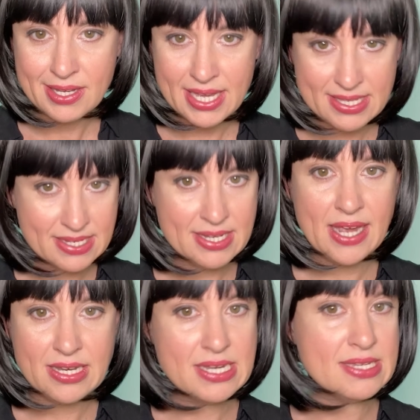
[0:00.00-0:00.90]
It's
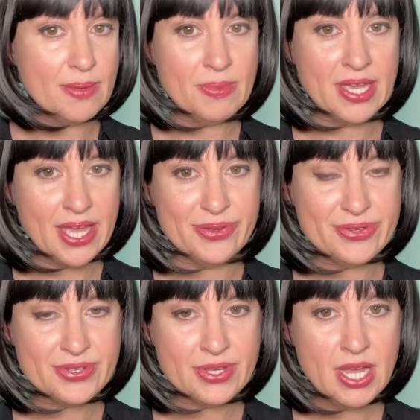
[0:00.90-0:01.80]
connected to something
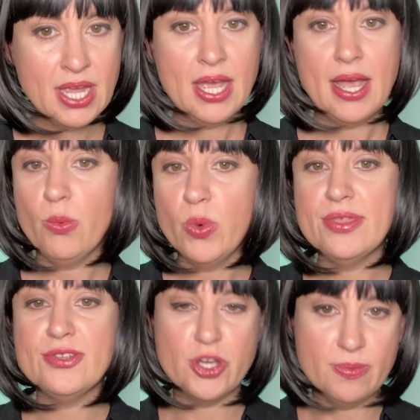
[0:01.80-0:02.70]
else. And with
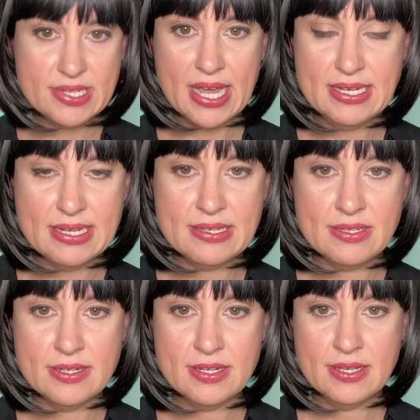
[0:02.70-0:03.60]
the term
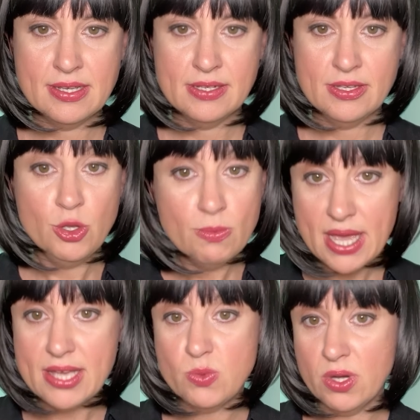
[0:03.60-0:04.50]
sadist, you
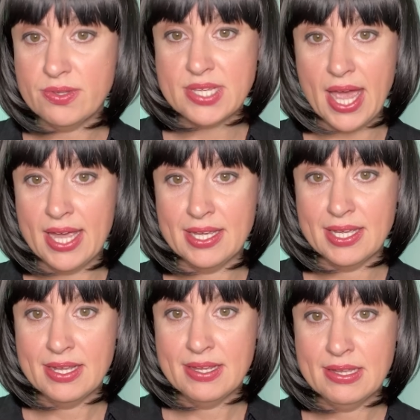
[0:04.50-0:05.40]
may as well say
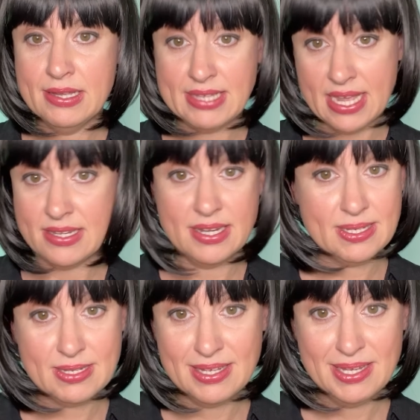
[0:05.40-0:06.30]

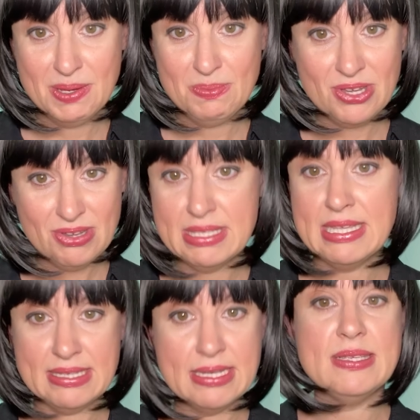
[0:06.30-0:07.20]
Satanist, because
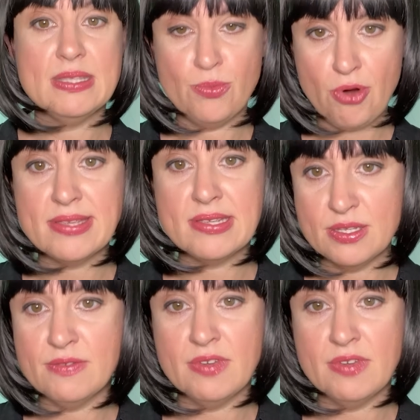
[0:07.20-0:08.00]
this is the presence of